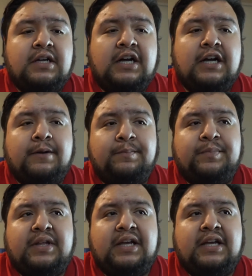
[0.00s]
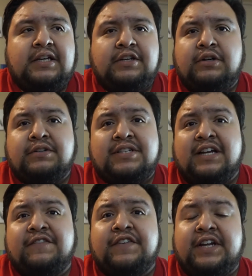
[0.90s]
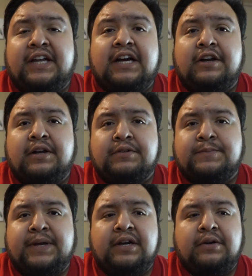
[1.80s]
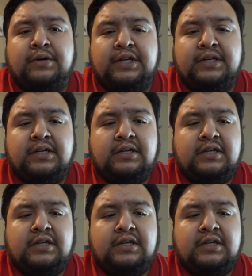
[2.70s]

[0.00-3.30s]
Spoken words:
And I was kind of freaking out and I was paranoid.